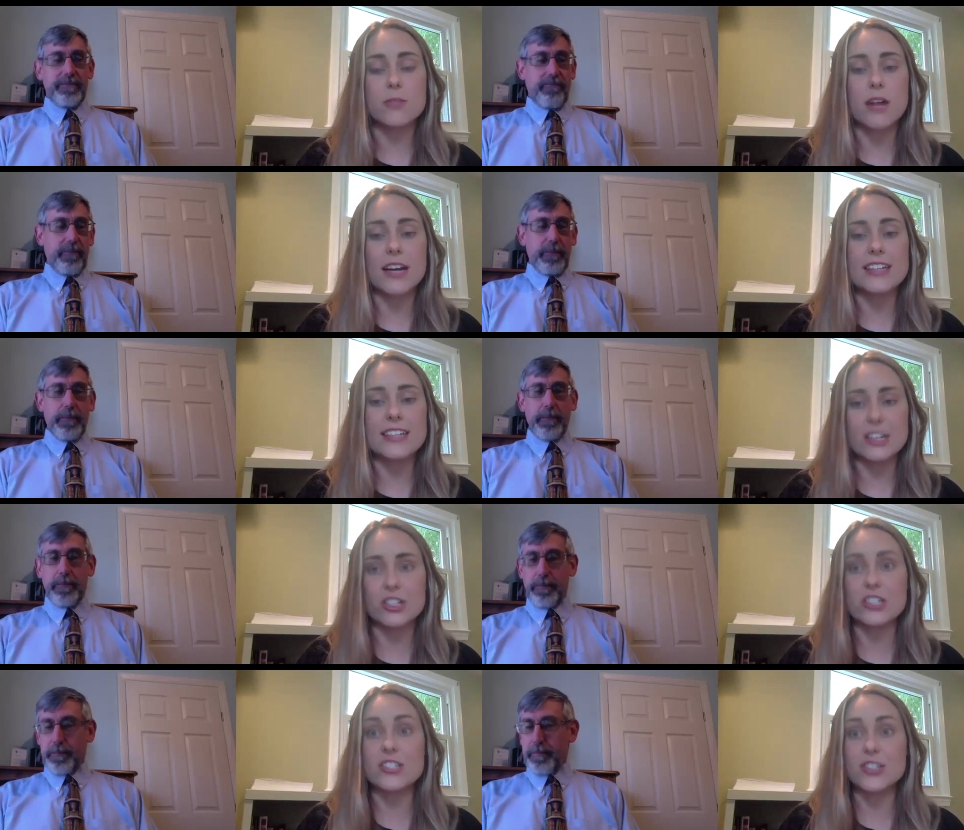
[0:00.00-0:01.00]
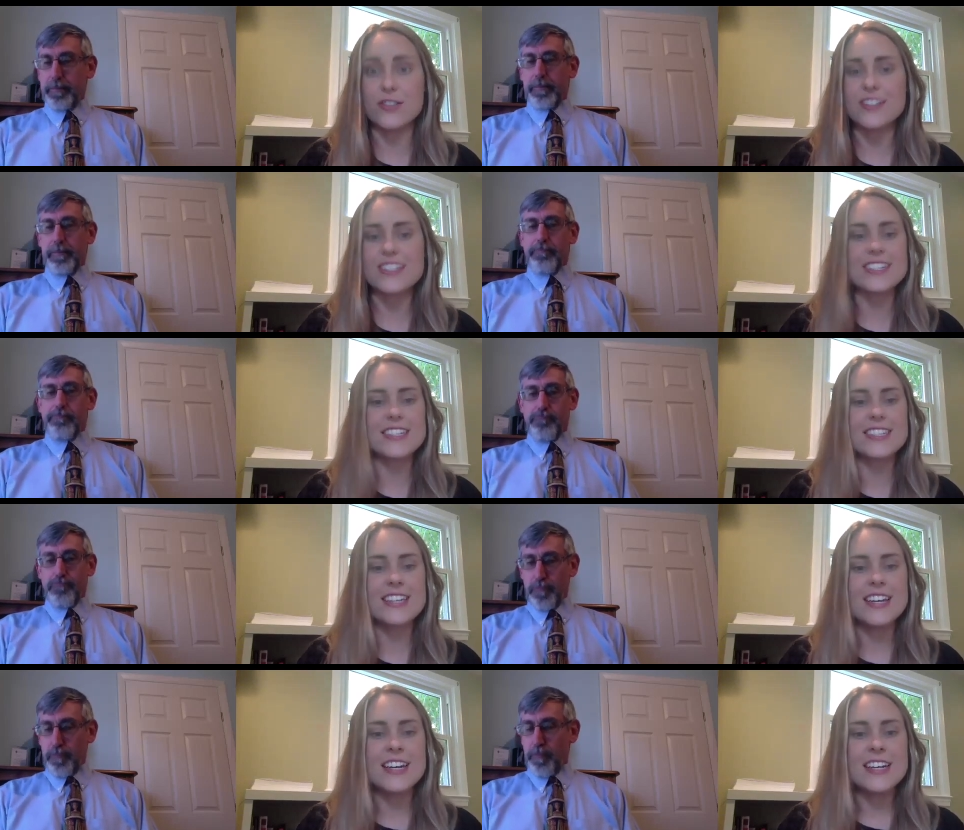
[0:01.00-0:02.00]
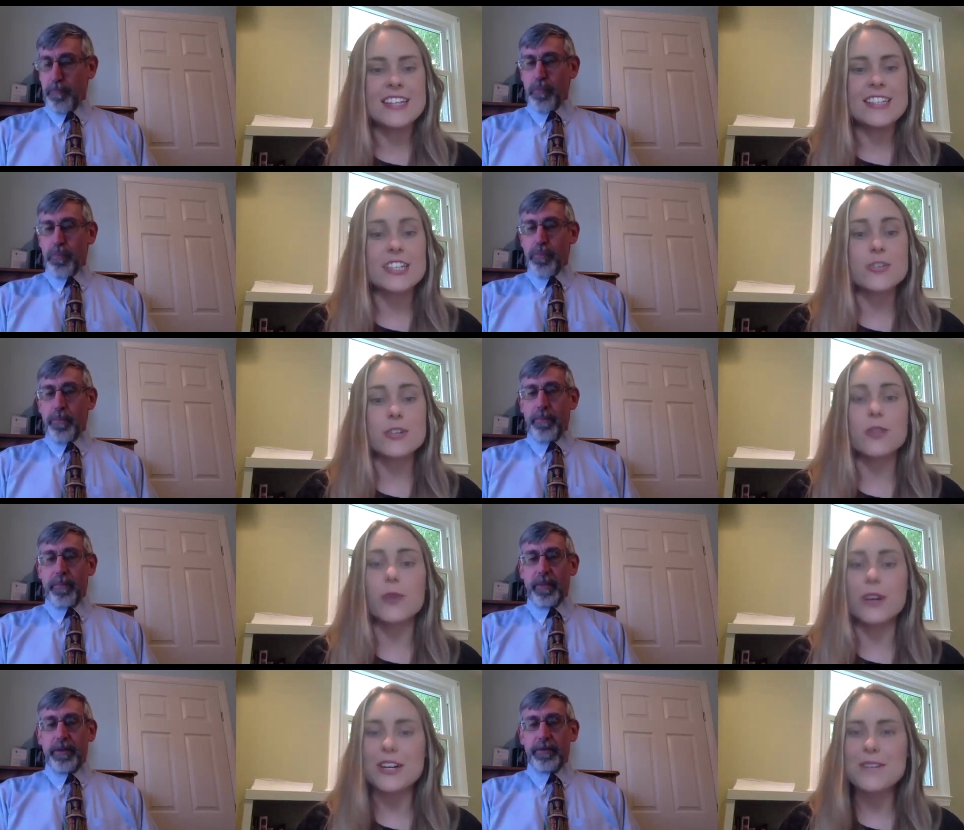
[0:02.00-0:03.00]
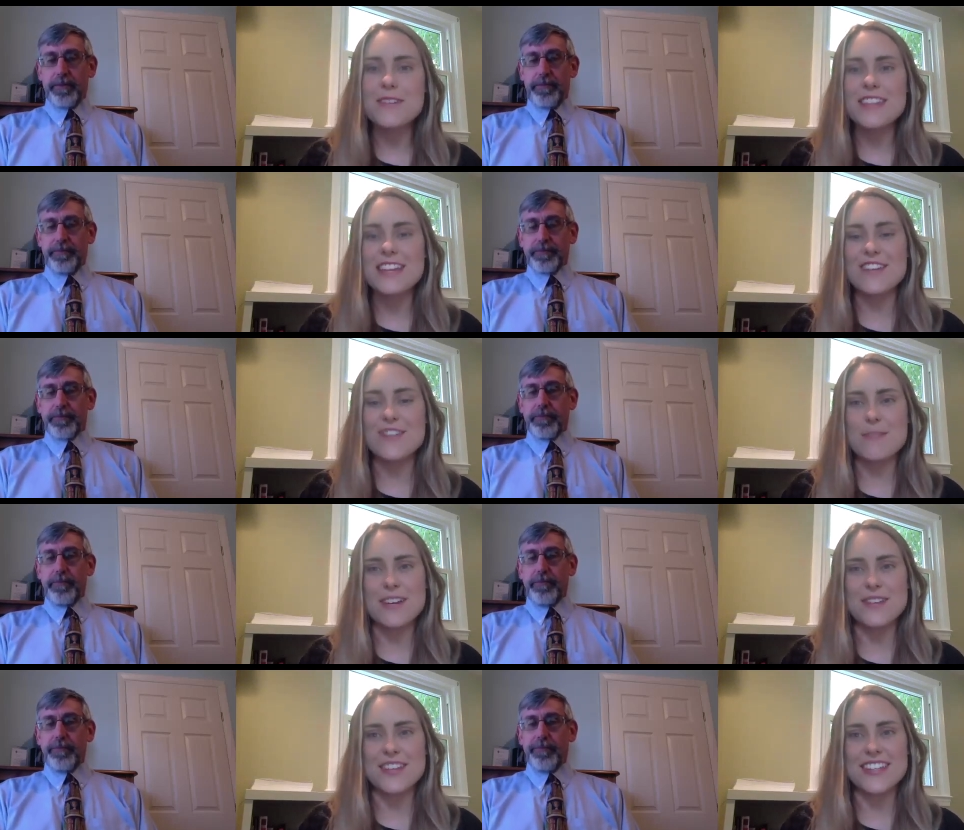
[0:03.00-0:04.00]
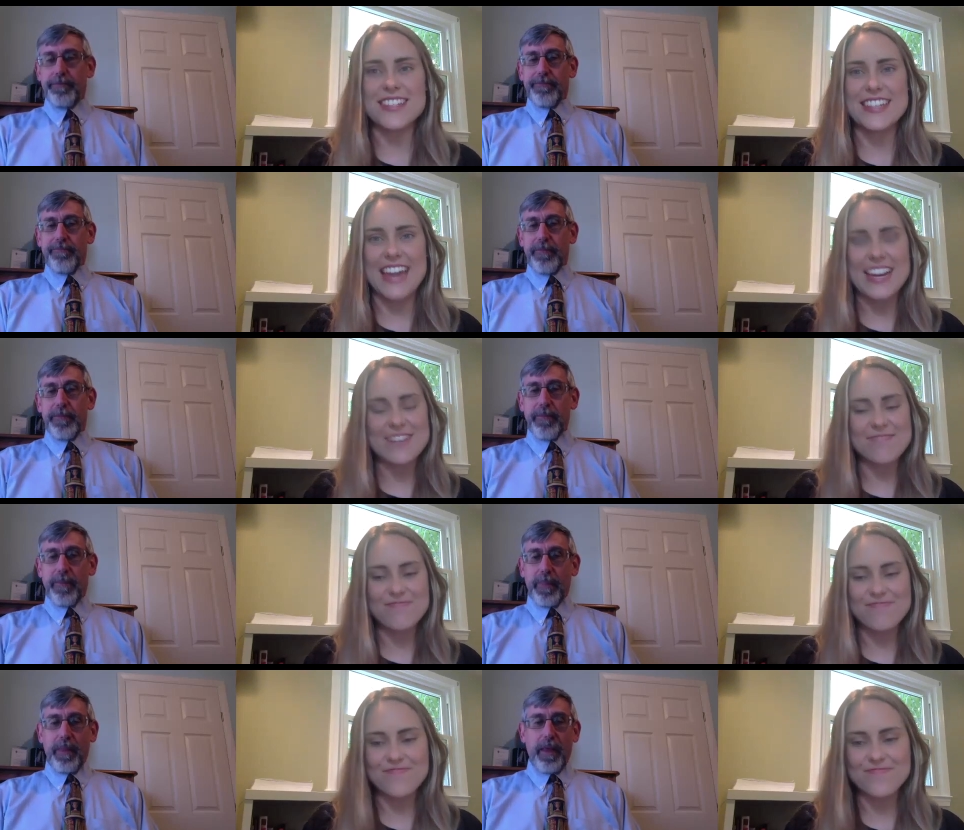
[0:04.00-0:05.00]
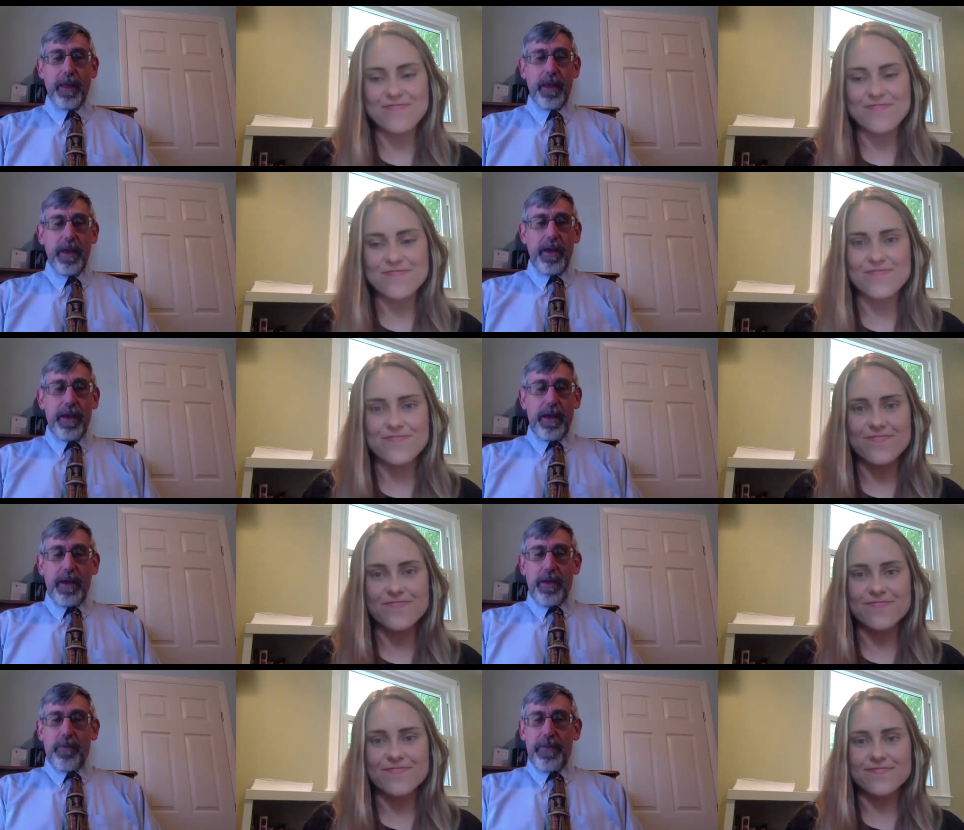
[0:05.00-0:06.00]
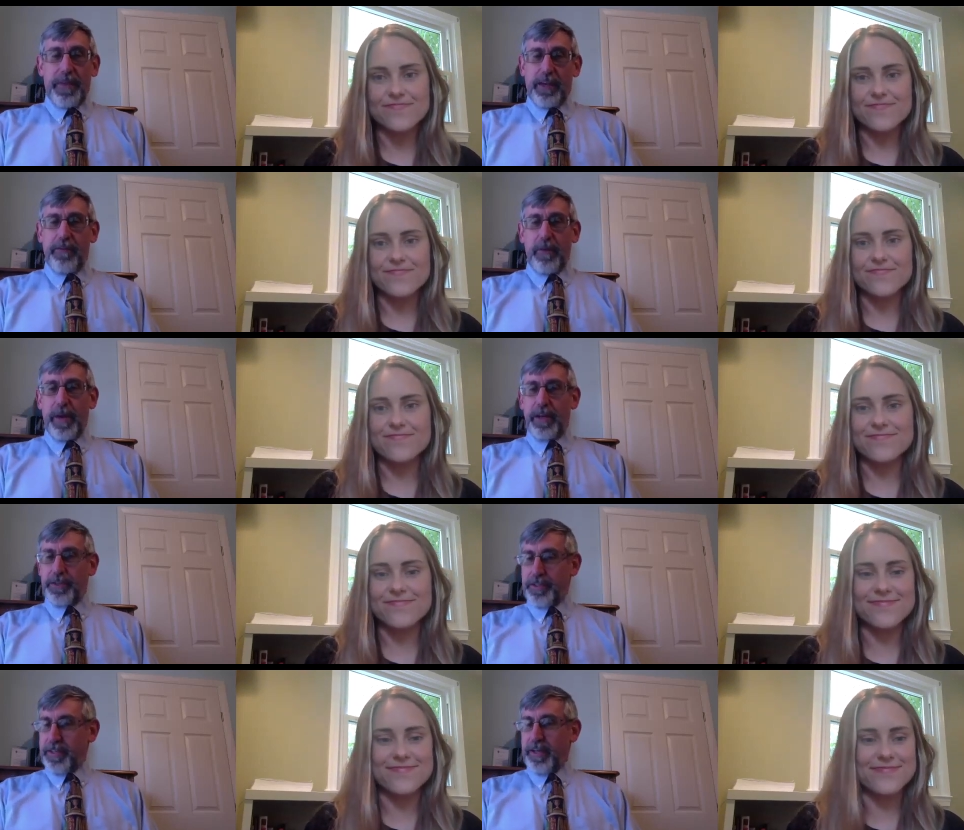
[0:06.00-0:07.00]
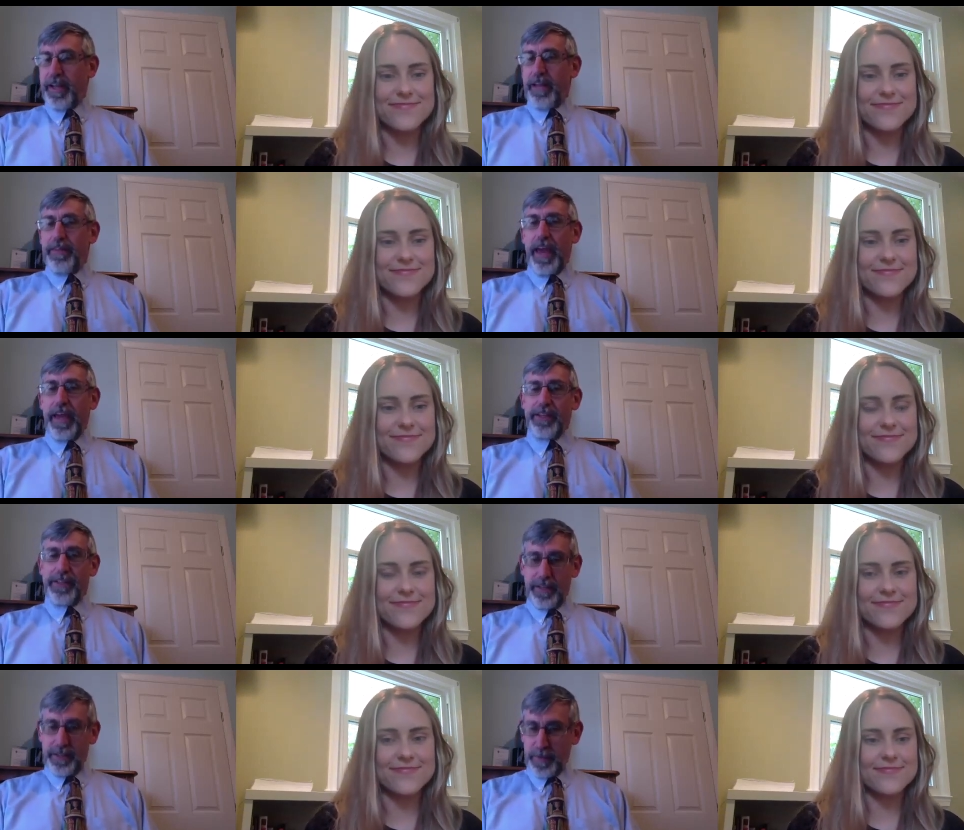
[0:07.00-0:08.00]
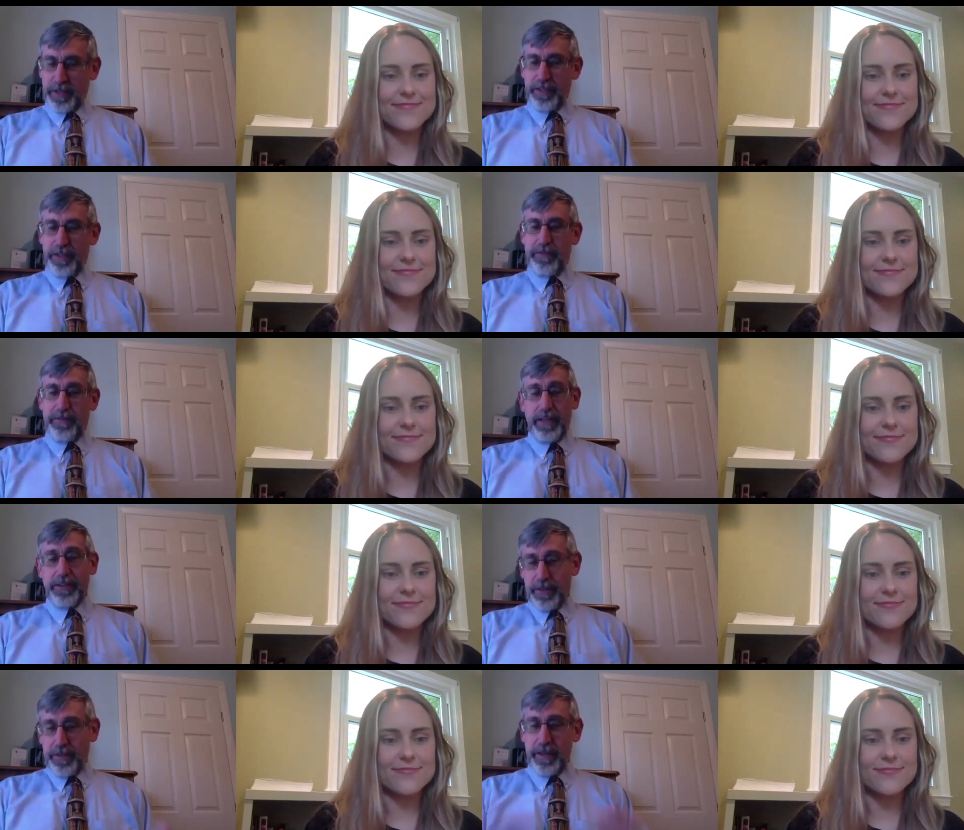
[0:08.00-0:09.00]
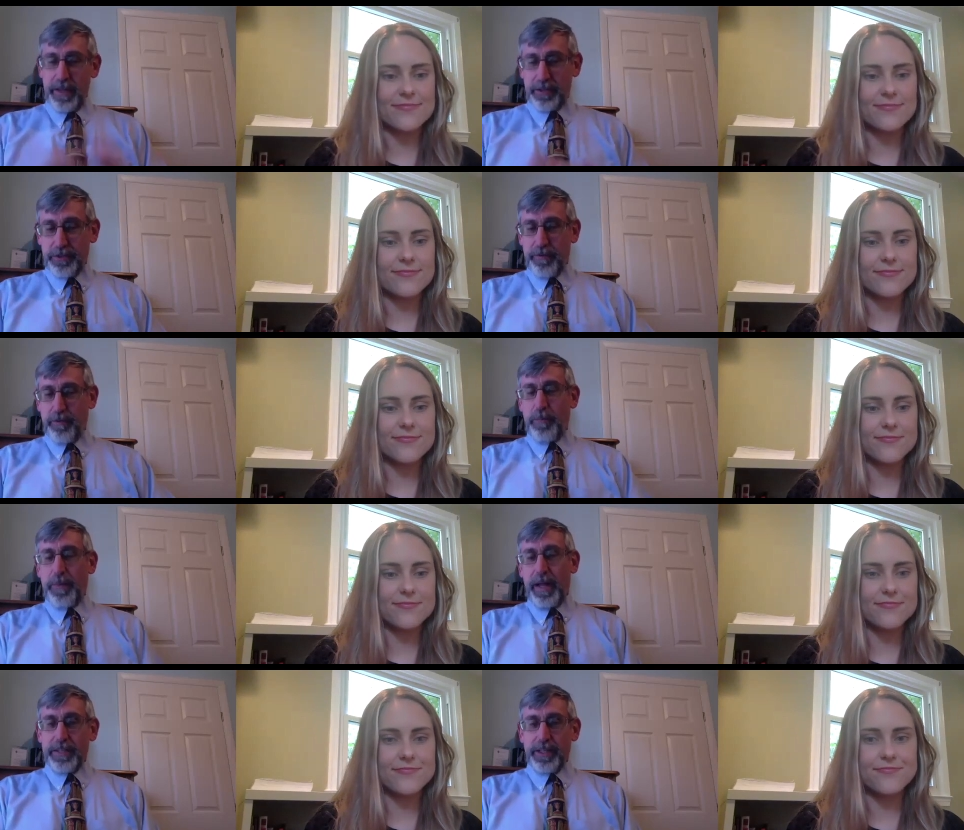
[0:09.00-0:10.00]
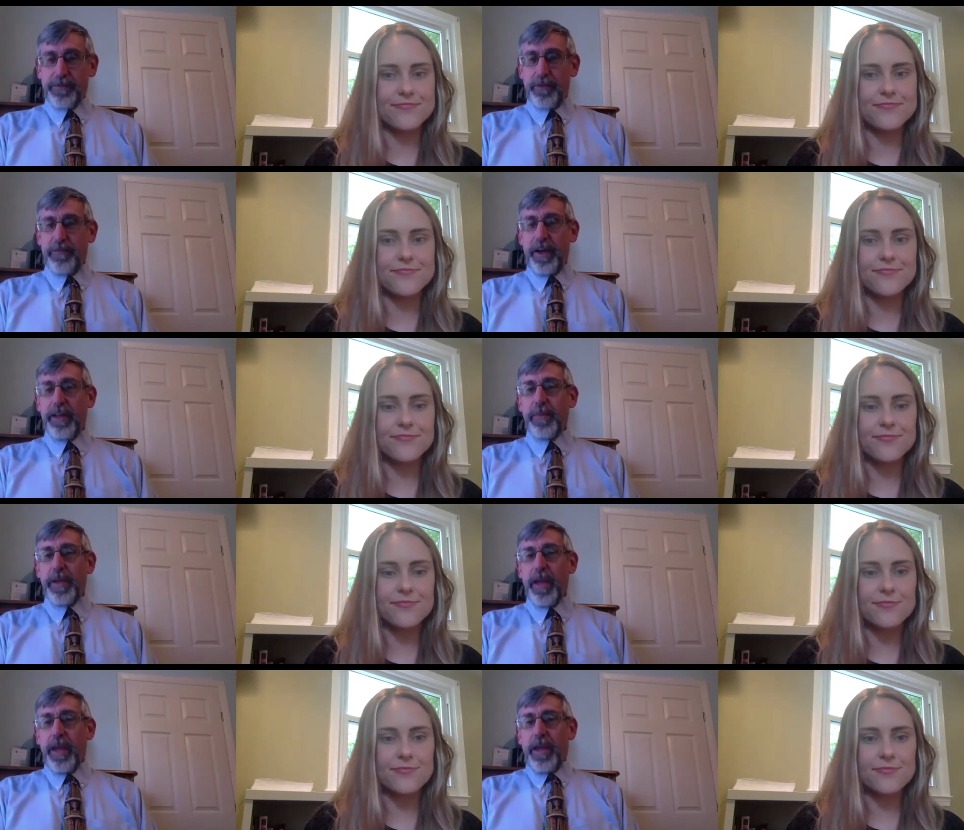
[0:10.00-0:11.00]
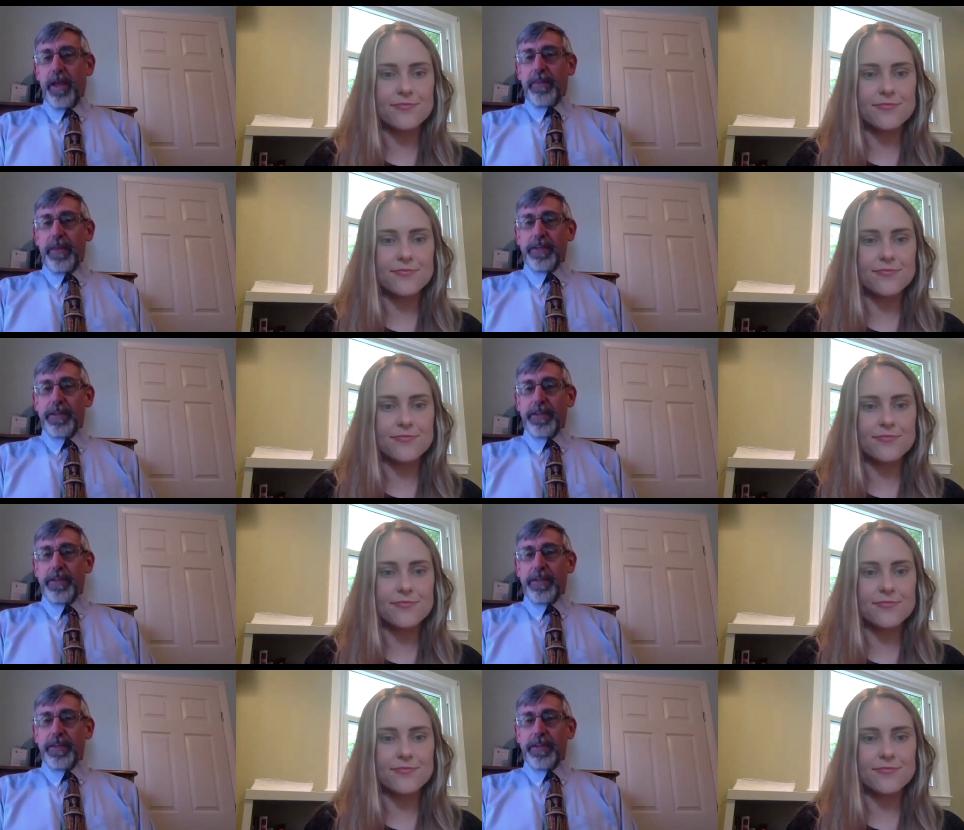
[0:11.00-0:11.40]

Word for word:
Speaker 1: Bloc intelligence services. Dr. Riehle, welcome and thank you for being with us today.
Speaker 2: Well, thank you very much. And thanks, especially thanks to the Institute of World Politics for inviting me. Thanks